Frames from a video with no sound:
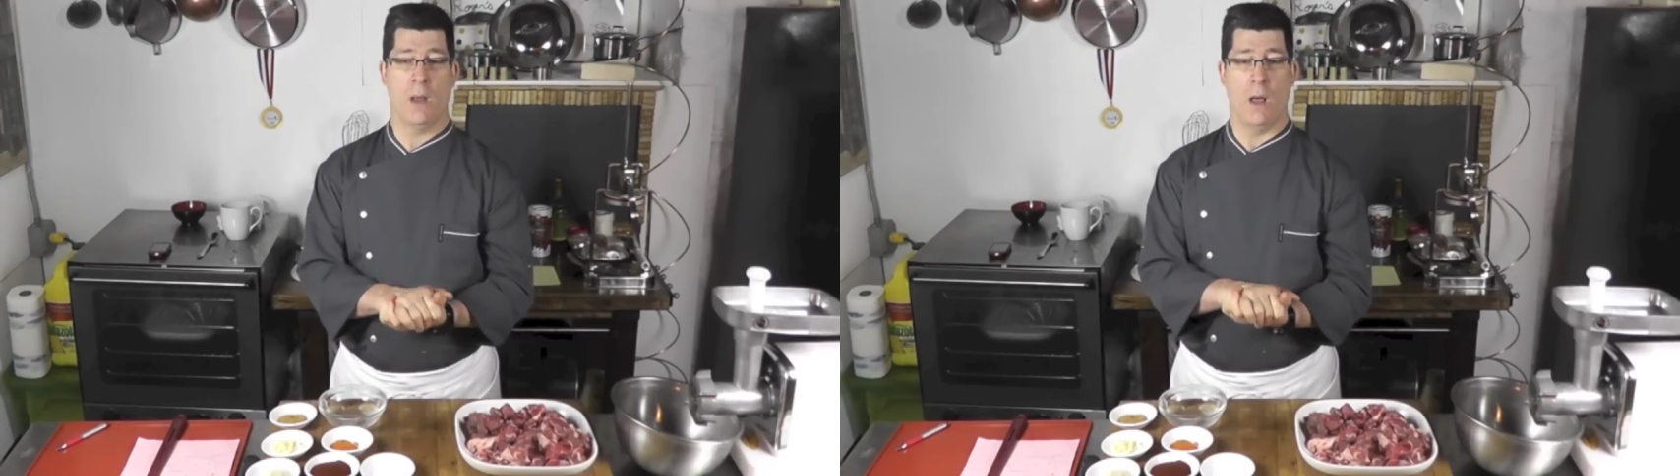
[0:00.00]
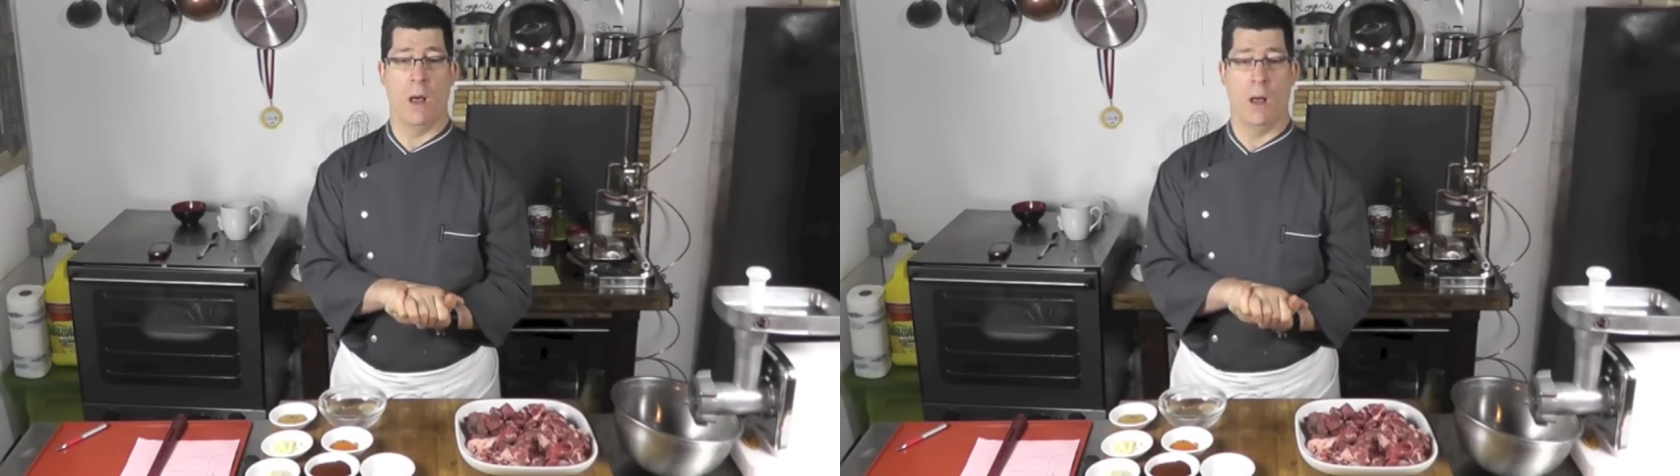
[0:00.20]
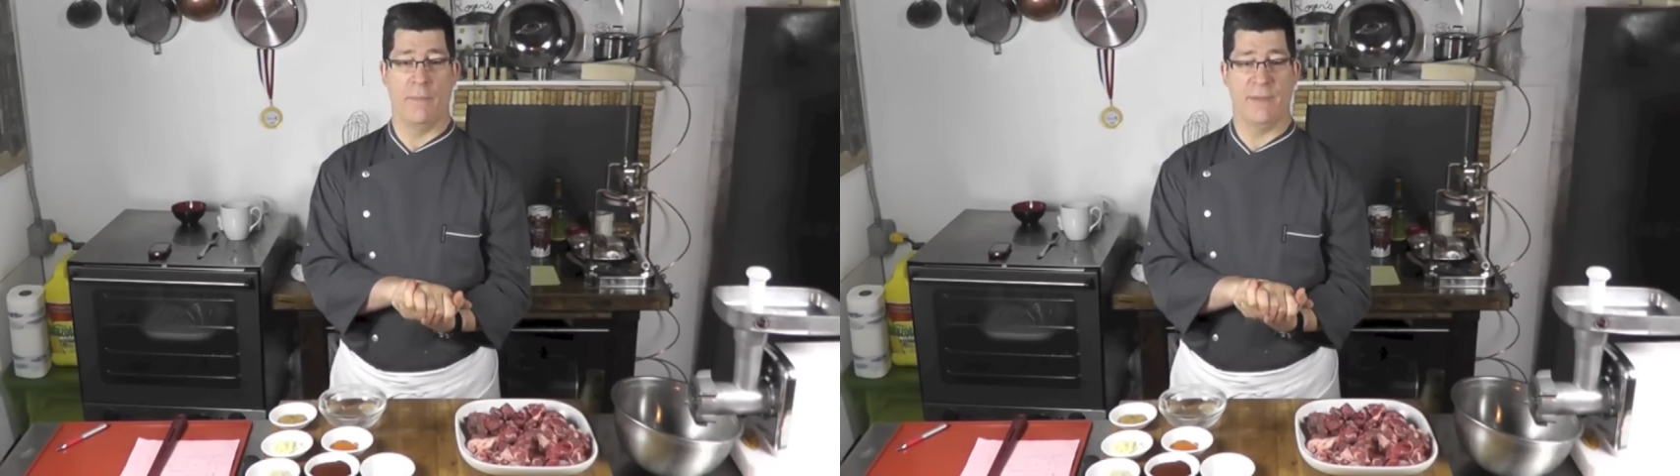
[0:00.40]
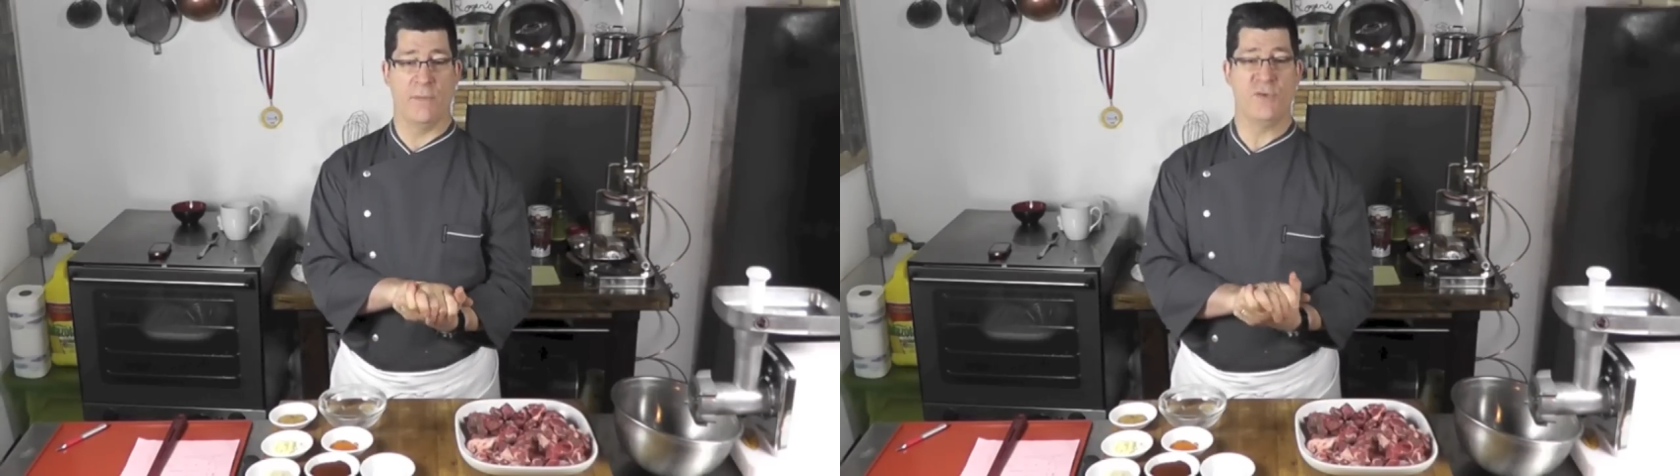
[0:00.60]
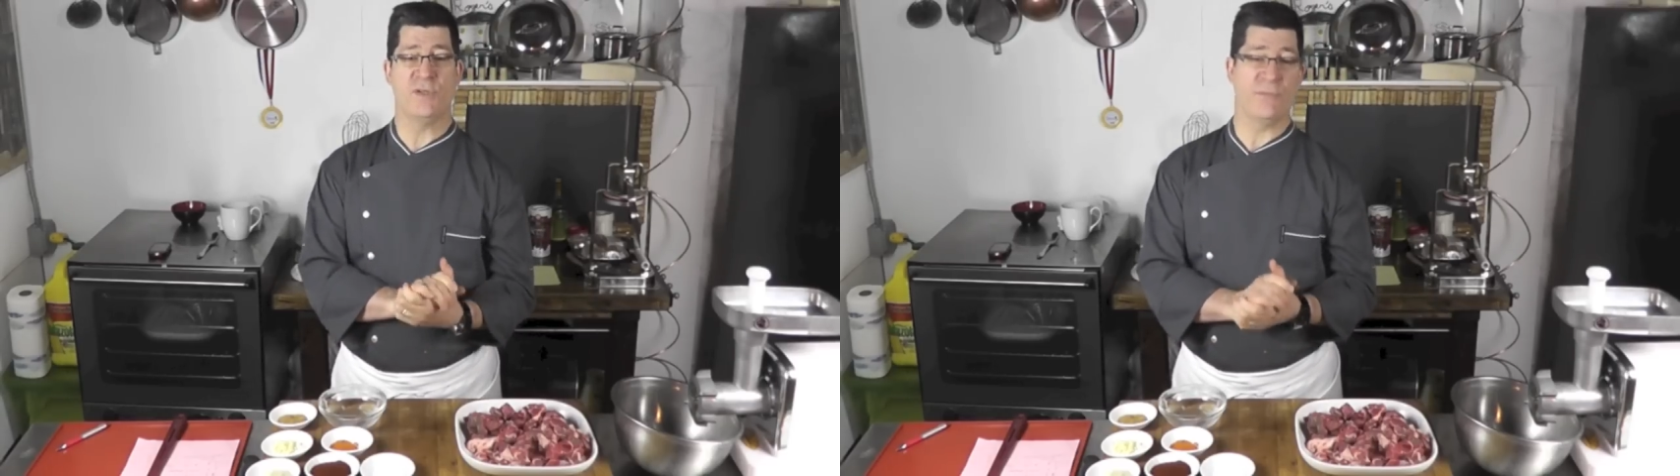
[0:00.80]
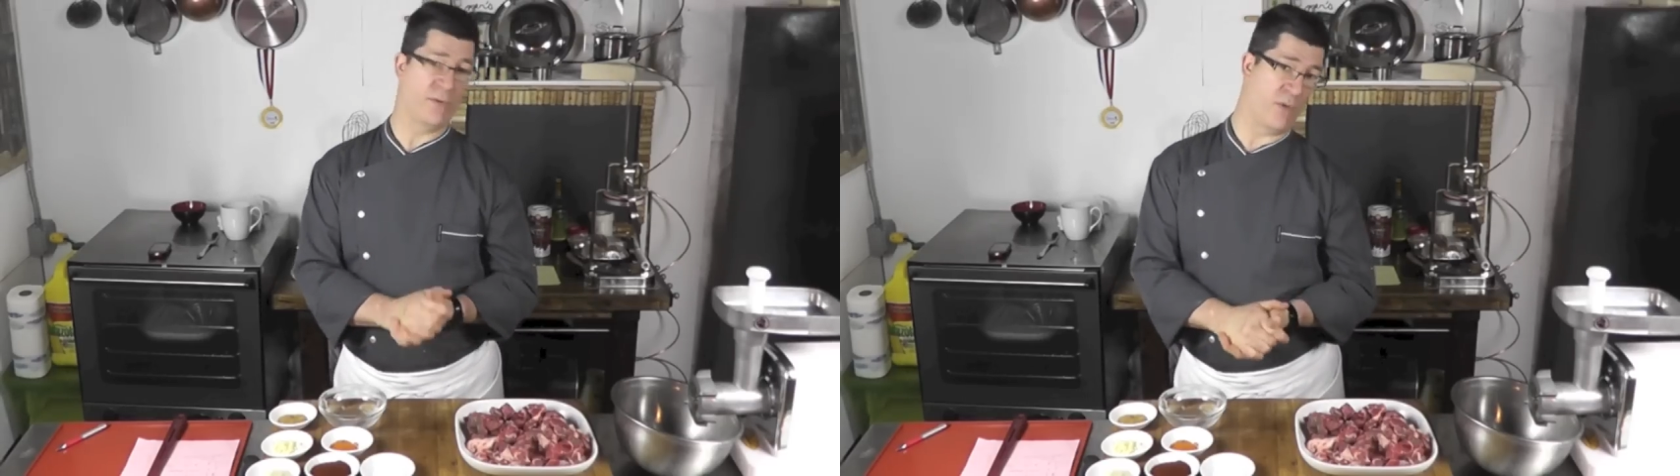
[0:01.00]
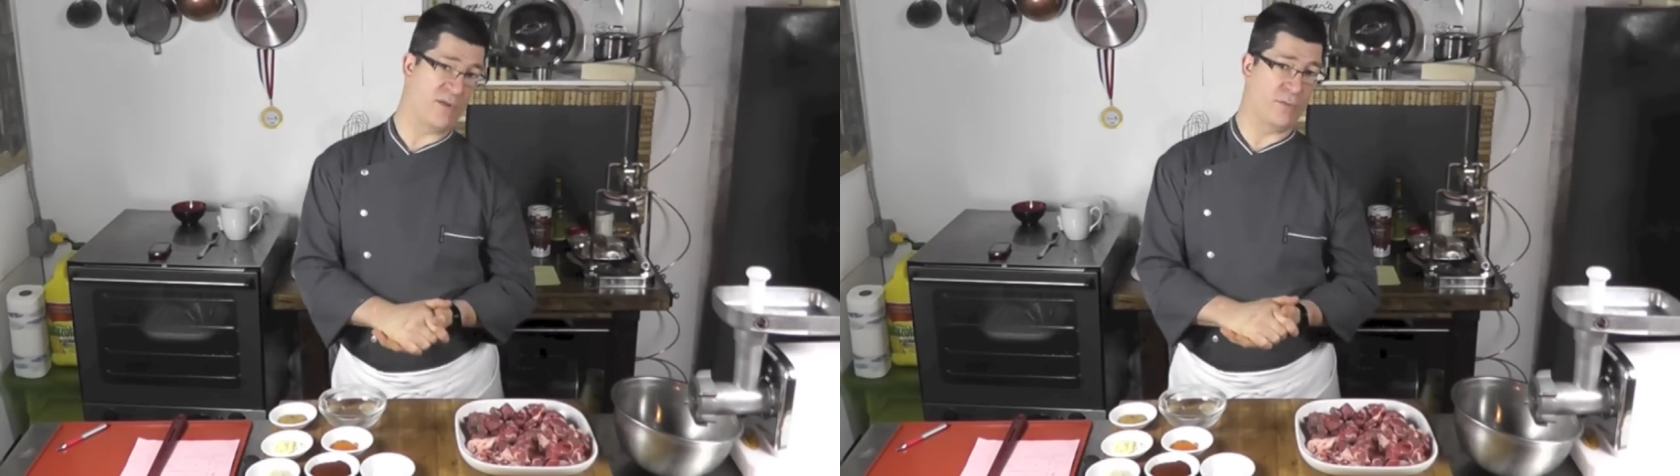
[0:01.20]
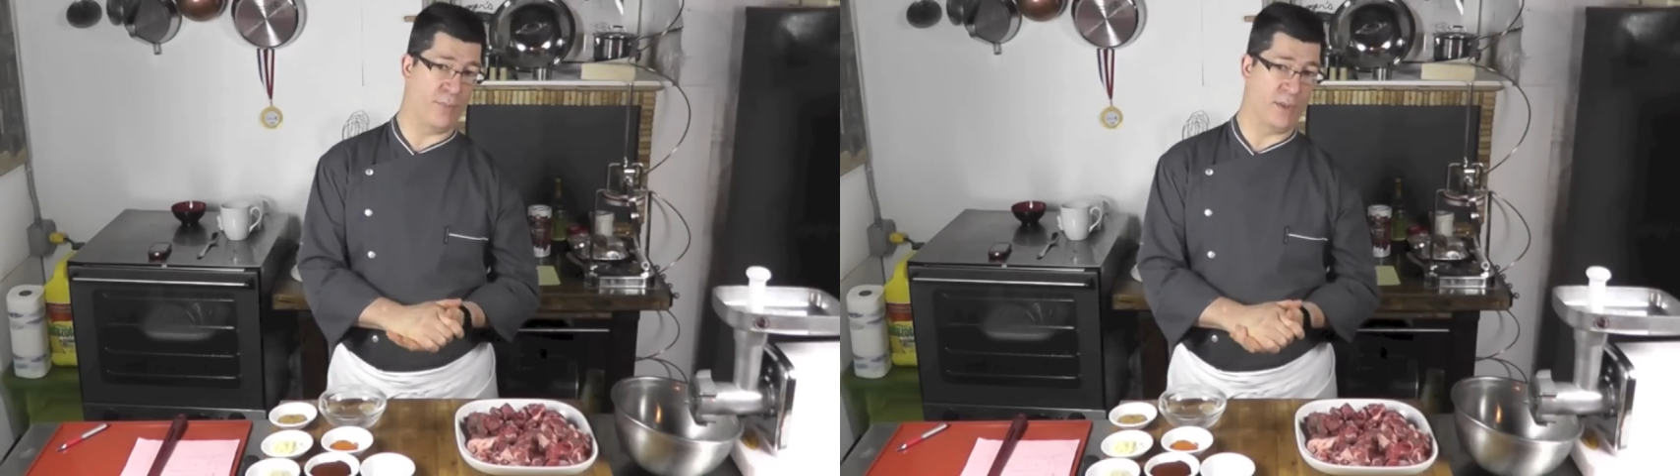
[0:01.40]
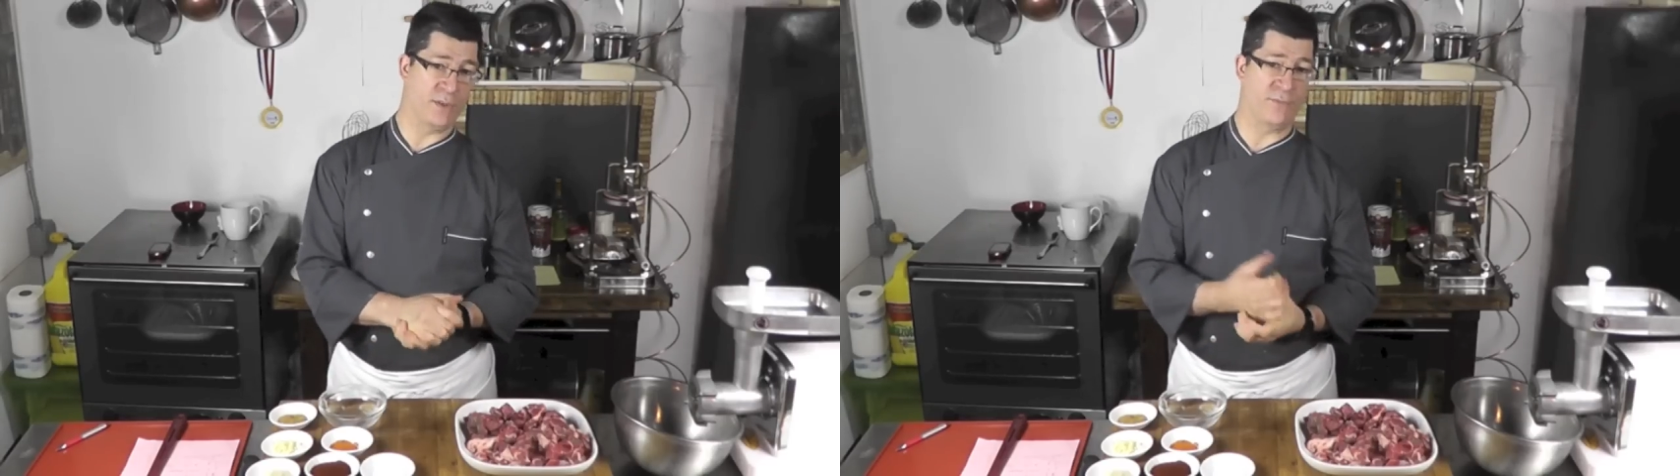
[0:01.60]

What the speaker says: There is different recipes